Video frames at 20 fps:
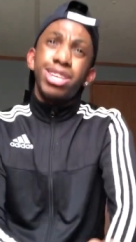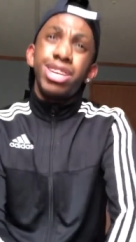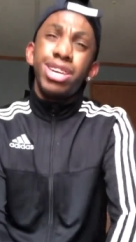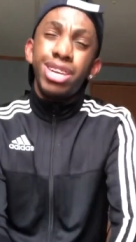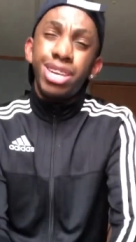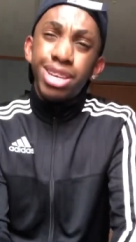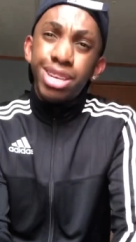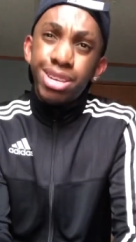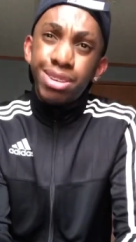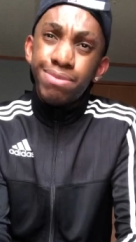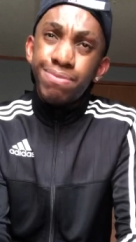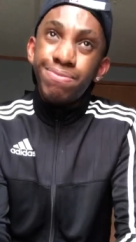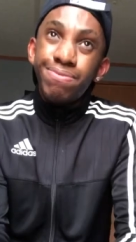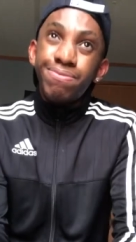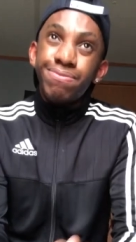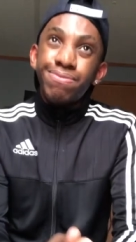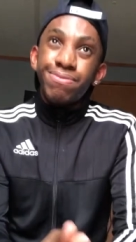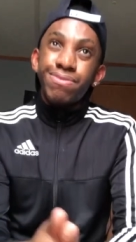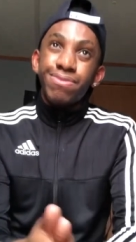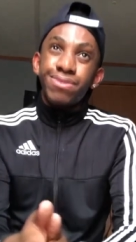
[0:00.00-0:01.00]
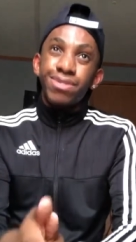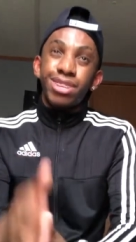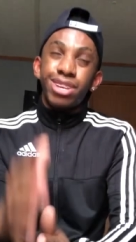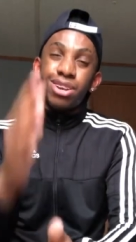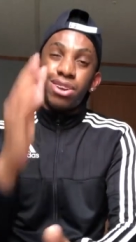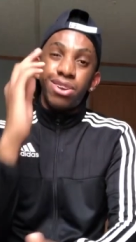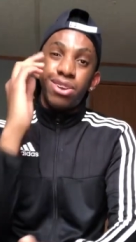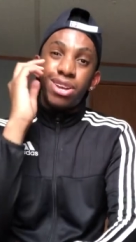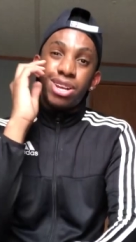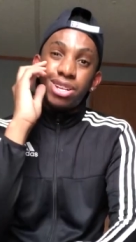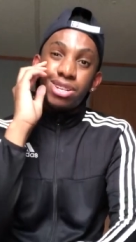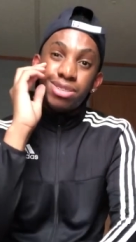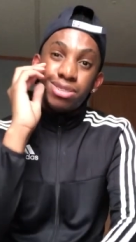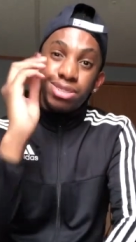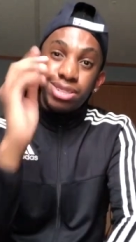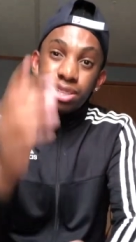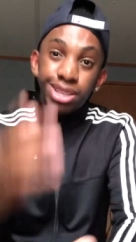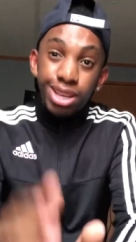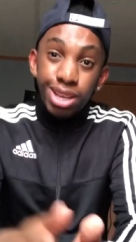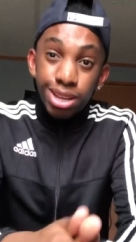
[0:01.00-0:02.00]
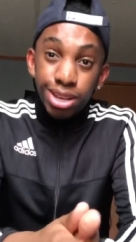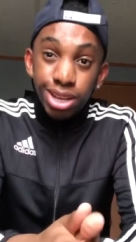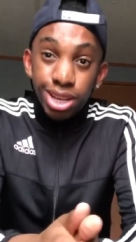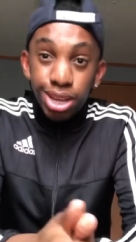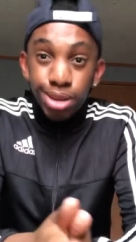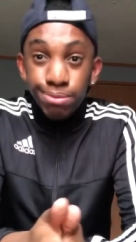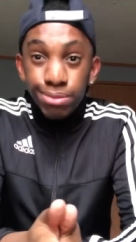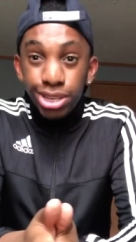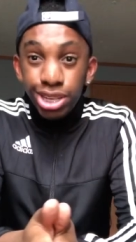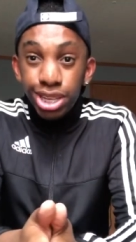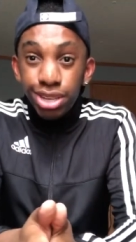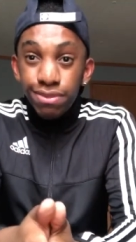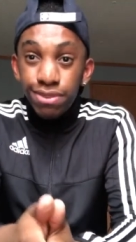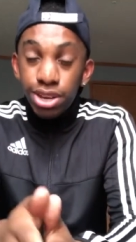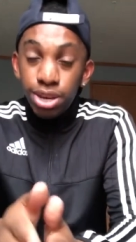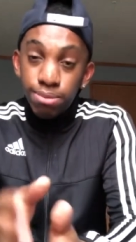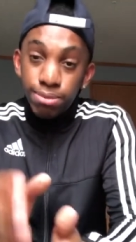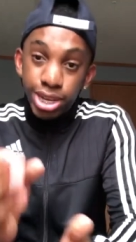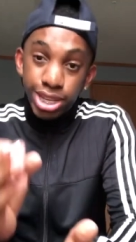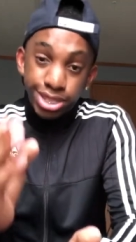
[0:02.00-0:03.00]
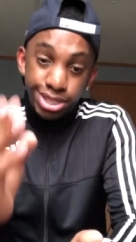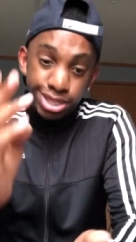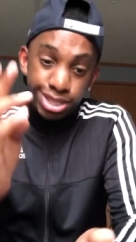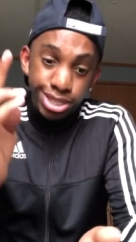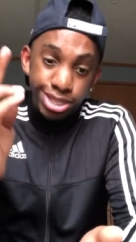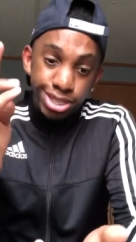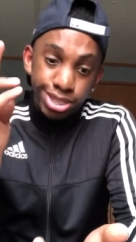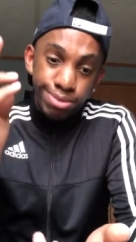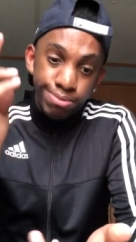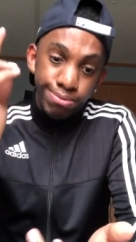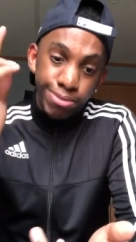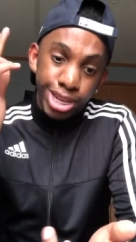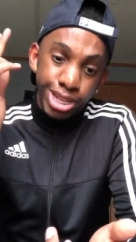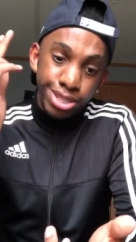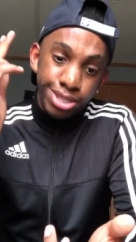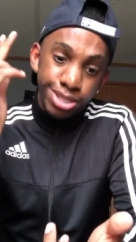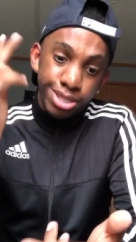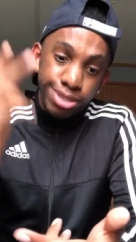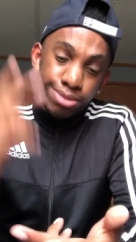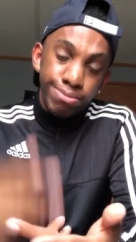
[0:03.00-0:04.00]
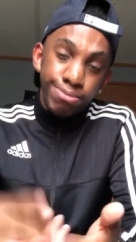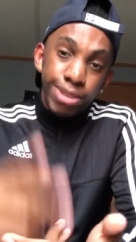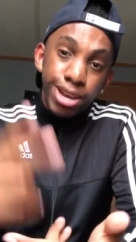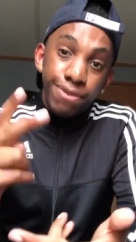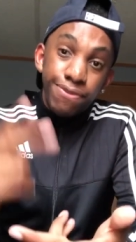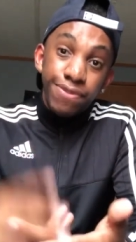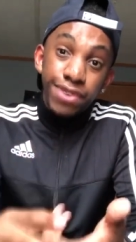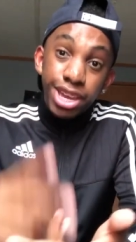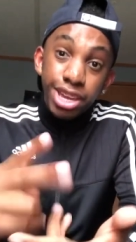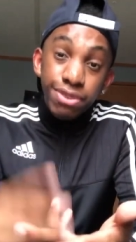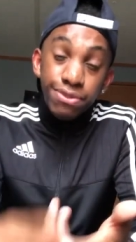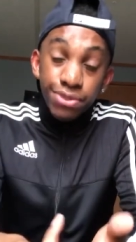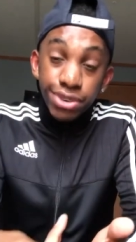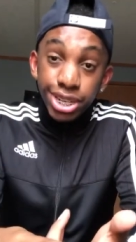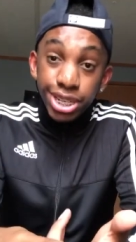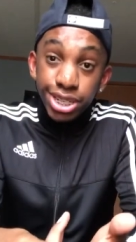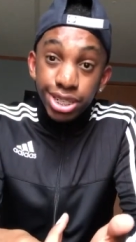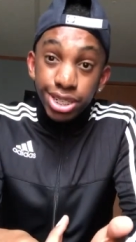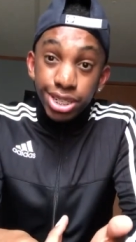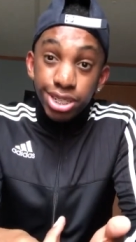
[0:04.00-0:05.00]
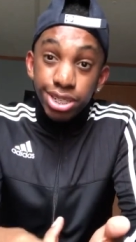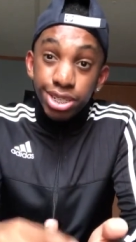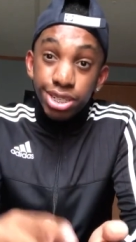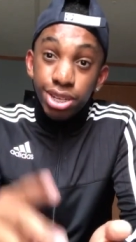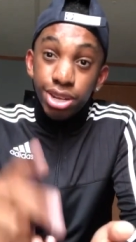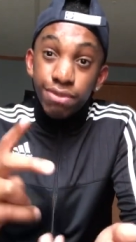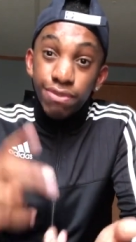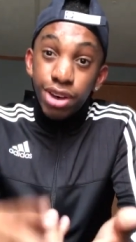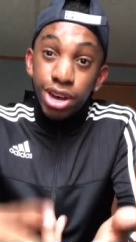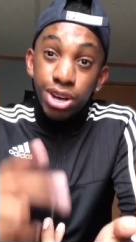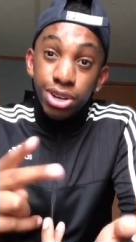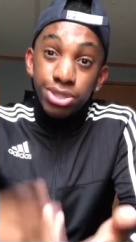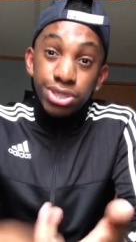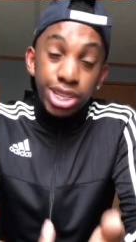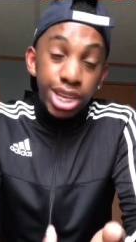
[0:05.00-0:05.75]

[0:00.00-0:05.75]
And all right, I'm gonna give y'all my my my favorite of all